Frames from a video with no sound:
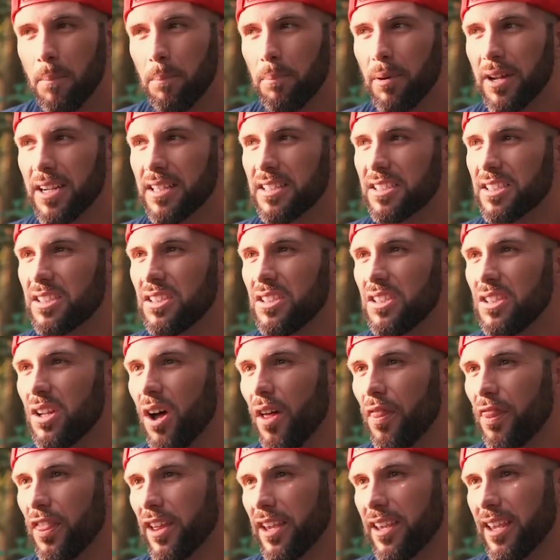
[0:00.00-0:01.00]
but it's
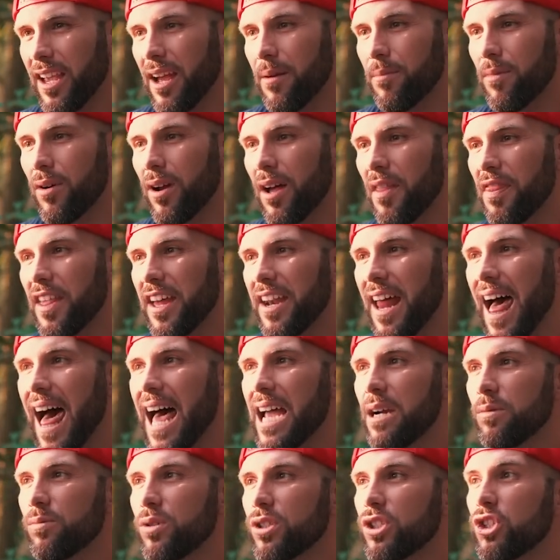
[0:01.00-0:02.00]
not the camera that
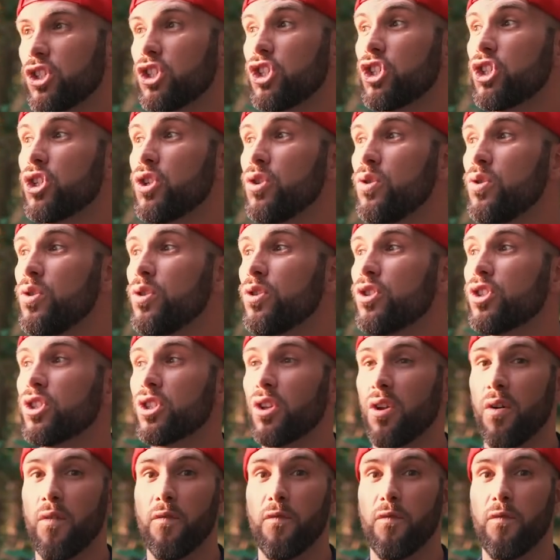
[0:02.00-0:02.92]
I would choose